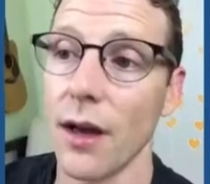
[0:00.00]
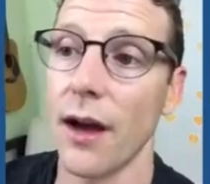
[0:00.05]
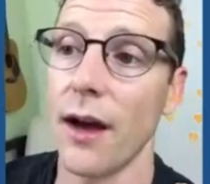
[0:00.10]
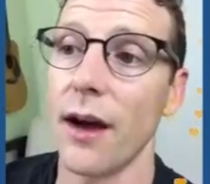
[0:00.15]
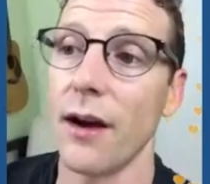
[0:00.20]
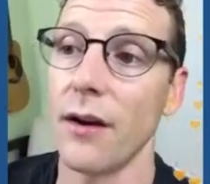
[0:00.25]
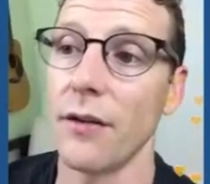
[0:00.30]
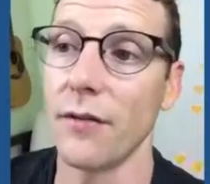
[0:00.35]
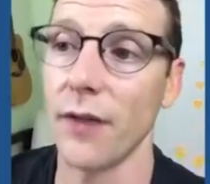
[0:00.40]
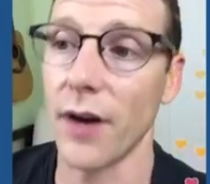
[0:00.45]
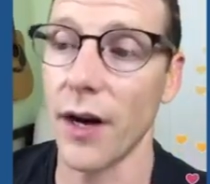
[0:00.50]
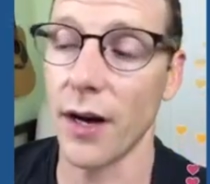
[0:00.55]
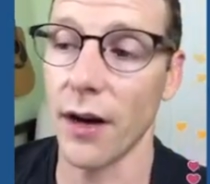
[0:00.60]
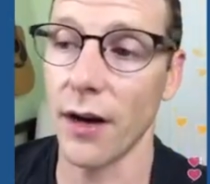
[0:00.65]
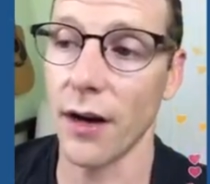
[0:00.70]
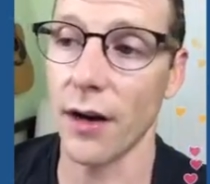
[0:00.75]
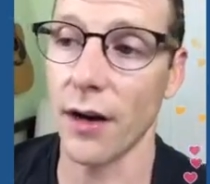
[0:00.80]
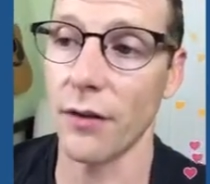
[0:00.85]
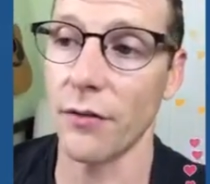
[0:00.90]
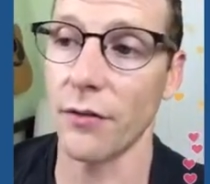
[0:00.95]
of
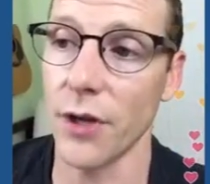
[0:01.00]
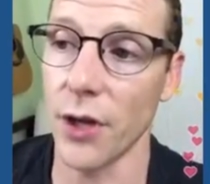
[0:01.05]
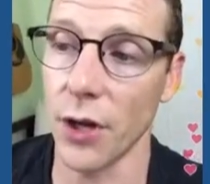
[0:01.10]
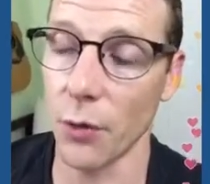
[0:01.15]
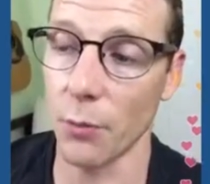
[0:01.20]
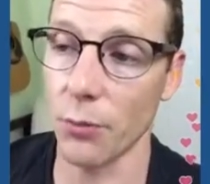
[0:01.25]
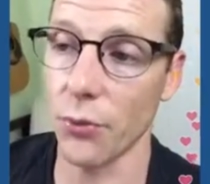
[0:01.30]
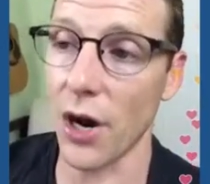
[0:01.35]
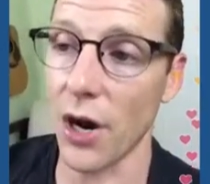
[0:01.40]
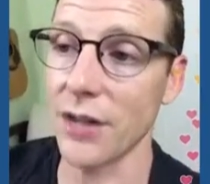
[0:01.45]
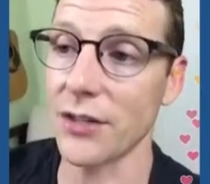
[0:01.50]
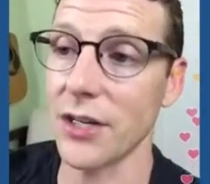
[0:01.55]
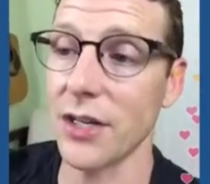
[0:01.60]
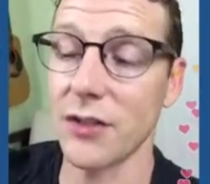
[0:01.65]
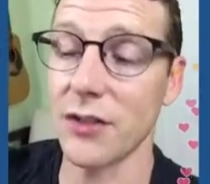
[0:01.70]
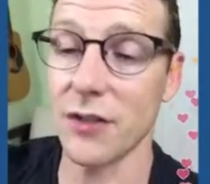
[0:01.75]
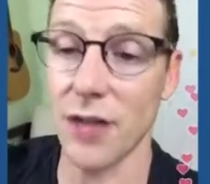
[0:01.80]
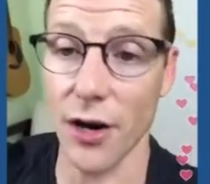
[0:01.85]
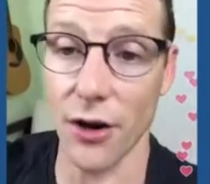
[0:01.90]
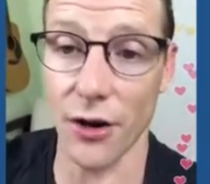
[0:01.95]

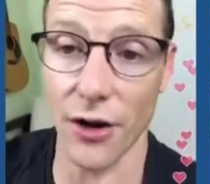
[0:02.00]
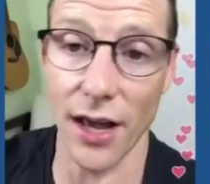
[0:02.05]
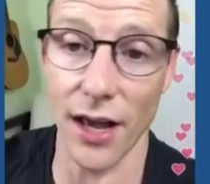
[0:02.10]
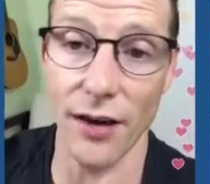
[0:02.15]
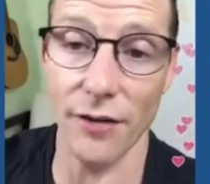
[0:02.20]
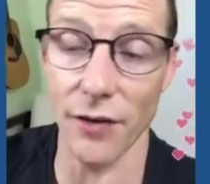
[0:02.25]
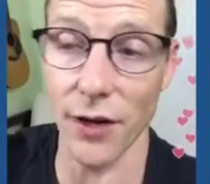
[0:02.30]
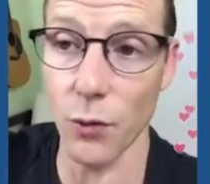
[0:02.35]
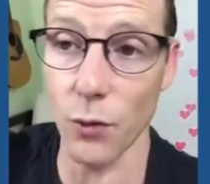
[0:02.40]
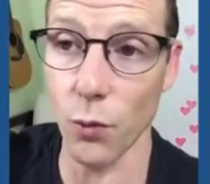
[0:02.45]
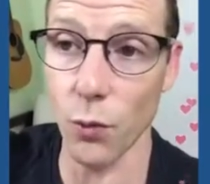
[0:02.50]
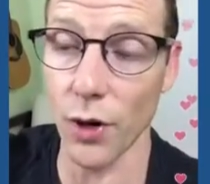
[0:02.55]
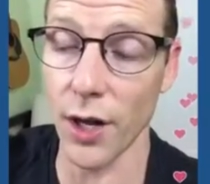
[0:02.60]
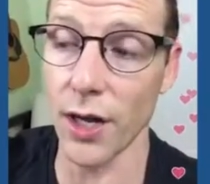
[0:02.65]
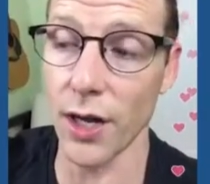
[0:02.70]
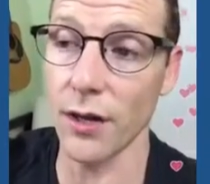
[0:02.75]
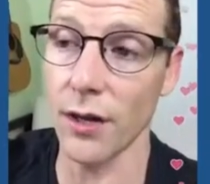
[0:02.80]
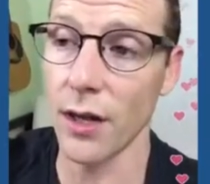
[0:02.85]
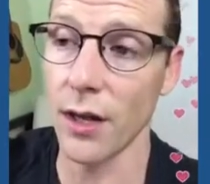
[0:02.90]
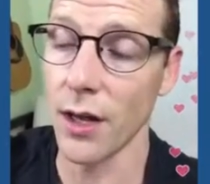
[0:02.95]
projects that are kind of
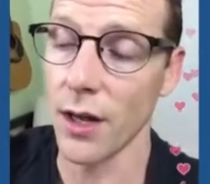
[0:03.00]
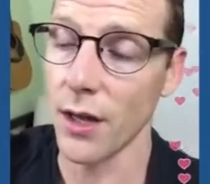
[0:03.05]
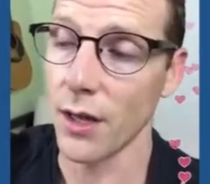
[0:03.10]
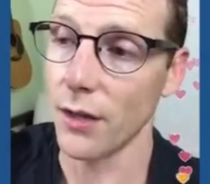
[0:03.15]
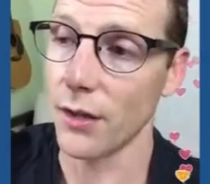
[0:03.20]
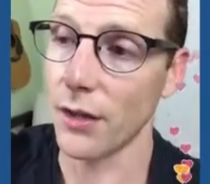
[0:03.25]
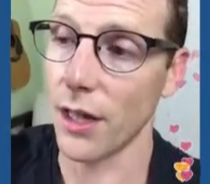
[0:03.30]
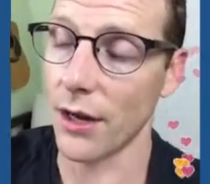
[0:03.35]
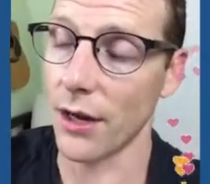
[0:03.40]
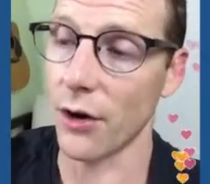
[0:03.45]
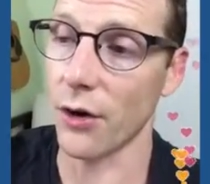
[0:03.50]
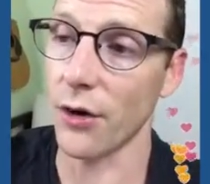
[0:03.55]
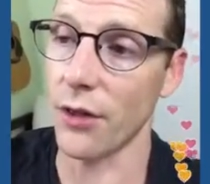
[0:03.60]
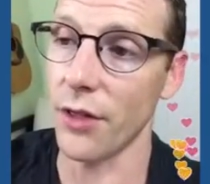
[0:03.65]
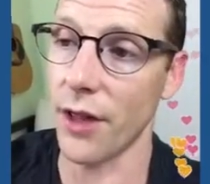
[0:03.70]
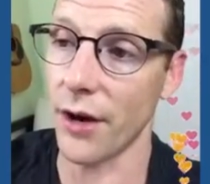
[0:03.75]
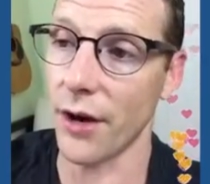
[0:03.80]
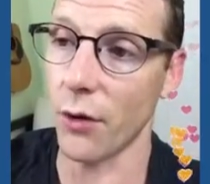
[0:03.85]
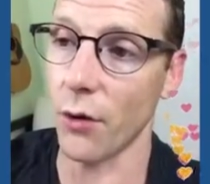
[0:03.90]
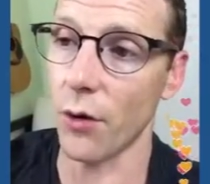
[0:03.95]
that
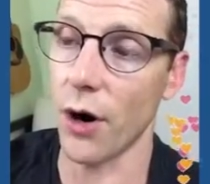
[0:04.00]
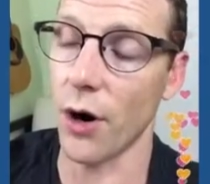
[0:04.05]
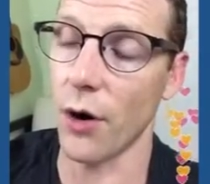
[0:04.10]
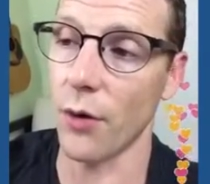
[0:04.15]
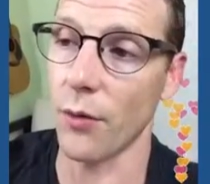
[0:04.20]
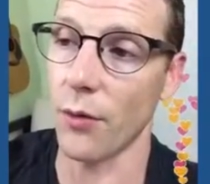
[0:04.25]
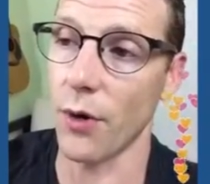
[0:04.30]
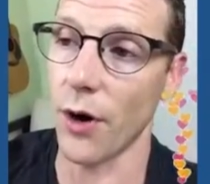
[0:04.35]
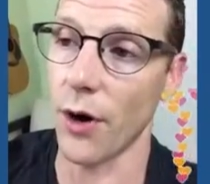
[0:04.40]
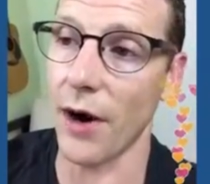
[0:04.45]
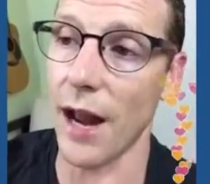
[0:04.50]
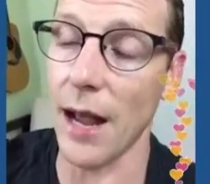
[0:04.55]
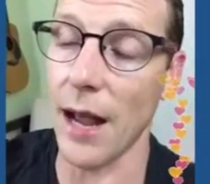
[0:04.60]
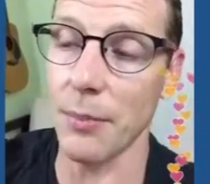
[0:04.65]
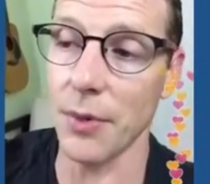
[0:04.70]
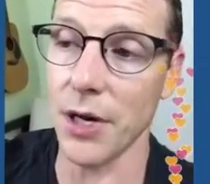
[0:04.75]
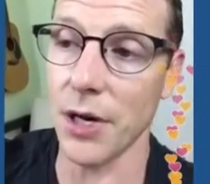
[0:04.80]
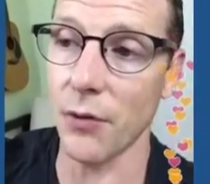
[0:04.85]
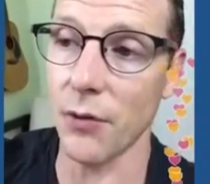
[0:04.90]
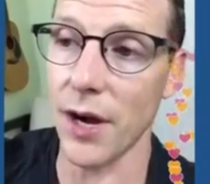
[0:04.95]
are
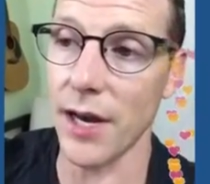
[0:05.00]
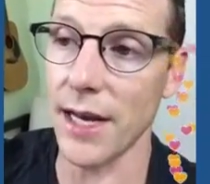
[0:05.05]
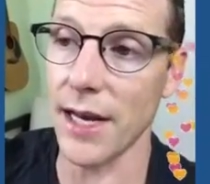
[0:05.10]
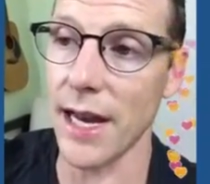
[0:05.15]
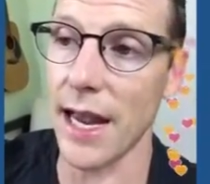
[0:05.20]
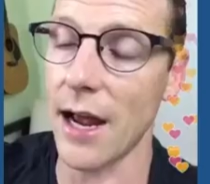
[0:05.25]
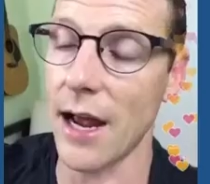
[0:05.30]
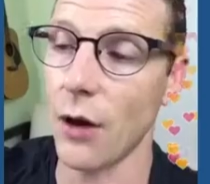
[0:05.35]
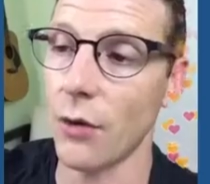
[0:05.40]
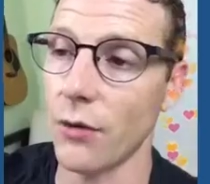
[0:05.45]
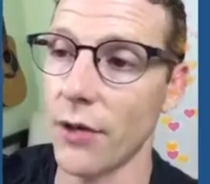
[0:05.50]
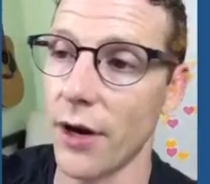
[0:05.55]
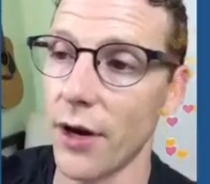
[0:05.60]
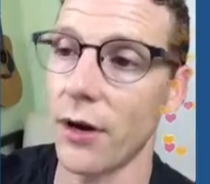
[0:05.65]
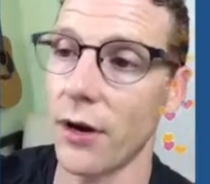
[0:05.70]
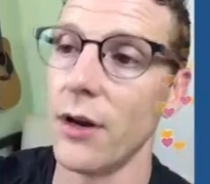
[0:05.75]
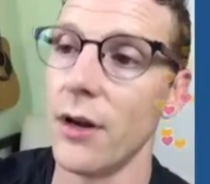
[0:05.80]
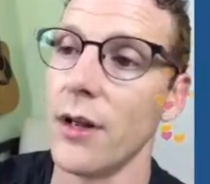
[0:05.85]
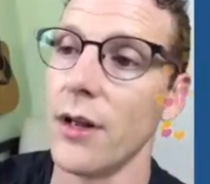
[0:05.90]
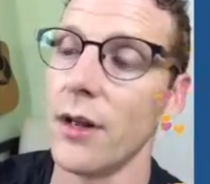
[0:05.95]
happening right now, that
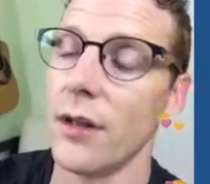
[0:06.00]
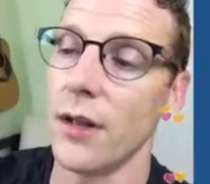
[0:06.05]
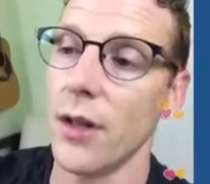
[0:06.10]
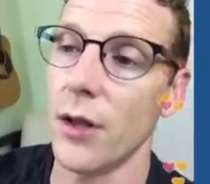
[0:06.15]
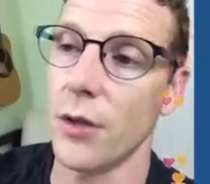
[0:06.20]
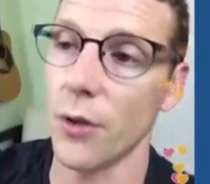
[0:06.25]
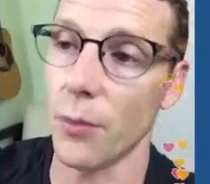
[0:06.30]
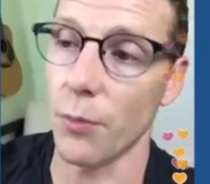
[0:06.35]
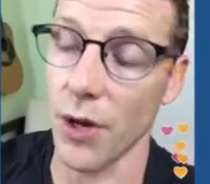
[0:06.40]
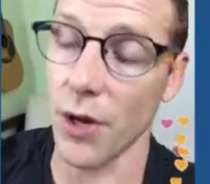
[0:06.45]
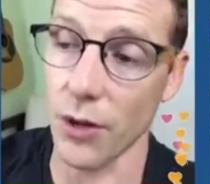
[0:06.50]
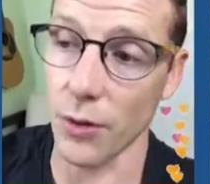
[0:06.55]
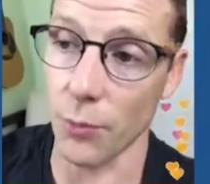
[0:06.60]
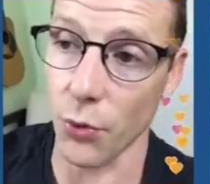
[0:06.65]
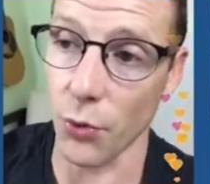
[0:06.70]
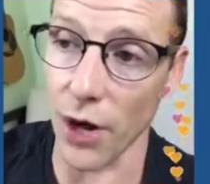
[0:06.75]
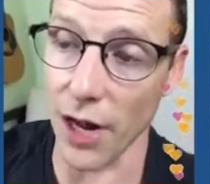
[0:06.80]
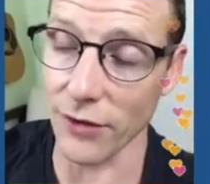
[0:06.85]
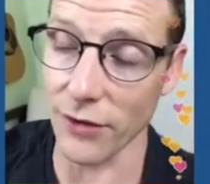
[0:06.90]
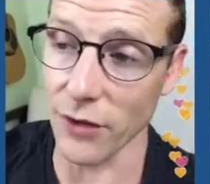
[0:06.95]
are in the
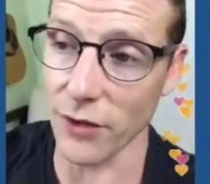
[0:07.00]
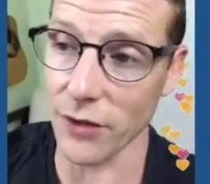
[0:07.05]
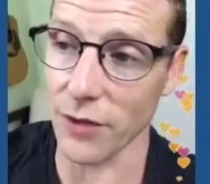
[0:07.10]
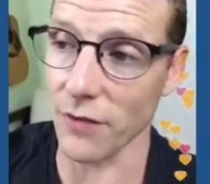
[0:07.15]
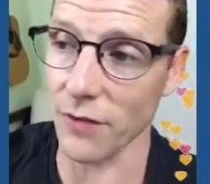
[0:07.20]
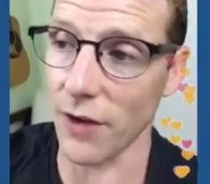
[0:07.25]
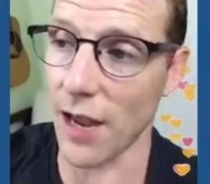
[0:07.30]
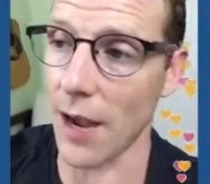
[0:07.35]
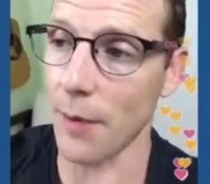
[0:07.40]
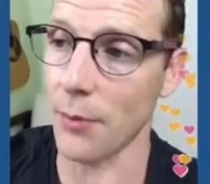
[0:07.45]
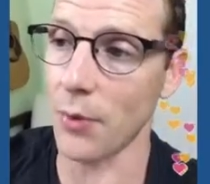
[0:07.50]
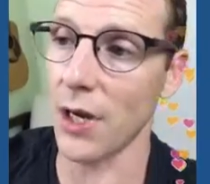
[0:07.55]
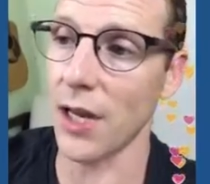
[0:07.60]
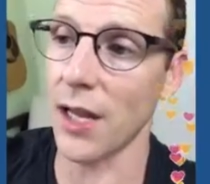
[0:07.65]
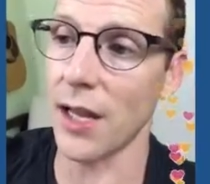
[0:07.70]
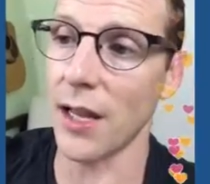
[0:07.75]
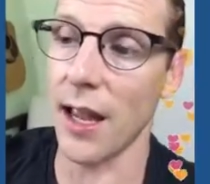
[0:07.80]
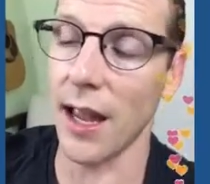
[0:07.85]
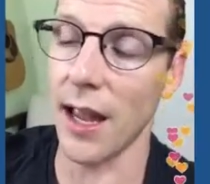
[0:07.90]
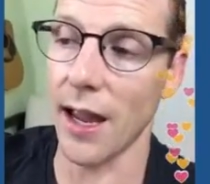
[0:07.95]
process of
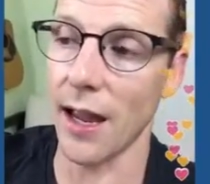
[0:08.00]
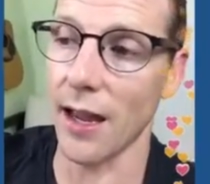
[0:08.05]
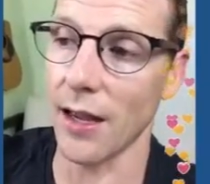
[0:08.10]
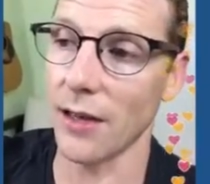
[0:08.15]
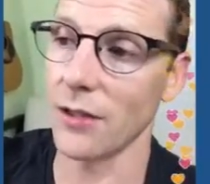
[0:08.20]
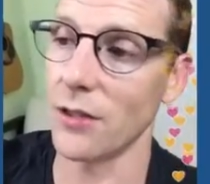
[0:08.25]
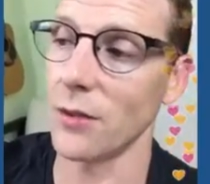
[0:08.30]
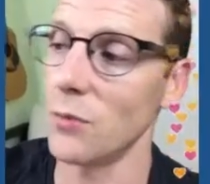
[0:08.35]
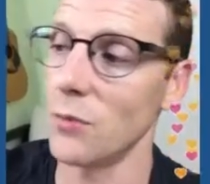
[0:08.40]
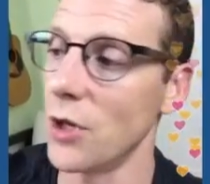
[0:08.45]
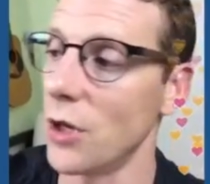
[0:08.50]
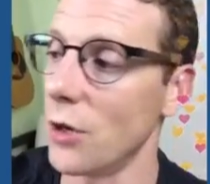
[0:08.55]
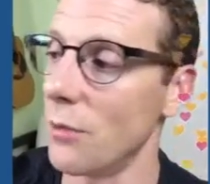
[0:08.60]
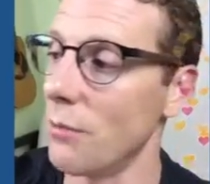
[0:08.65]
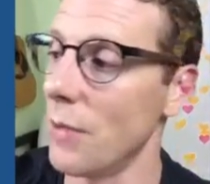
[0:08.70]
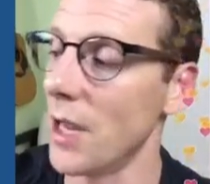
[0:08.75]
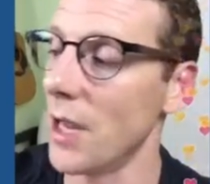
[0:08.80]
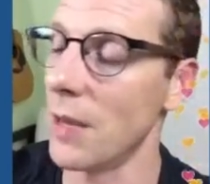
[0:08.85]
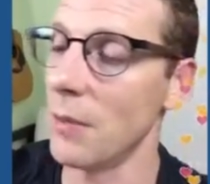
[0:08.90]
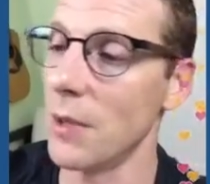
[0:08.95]
happening, and
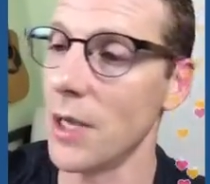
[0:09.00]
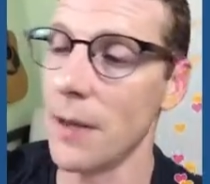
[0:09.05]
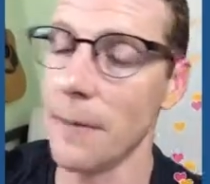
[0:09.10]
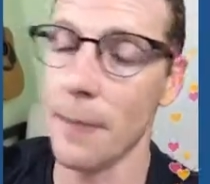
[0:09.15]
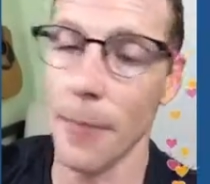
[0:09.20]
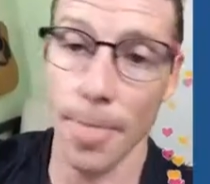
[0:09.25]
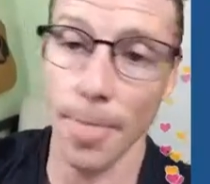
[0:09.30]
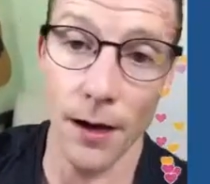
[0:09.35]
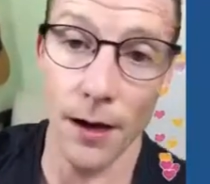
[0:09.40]
maybe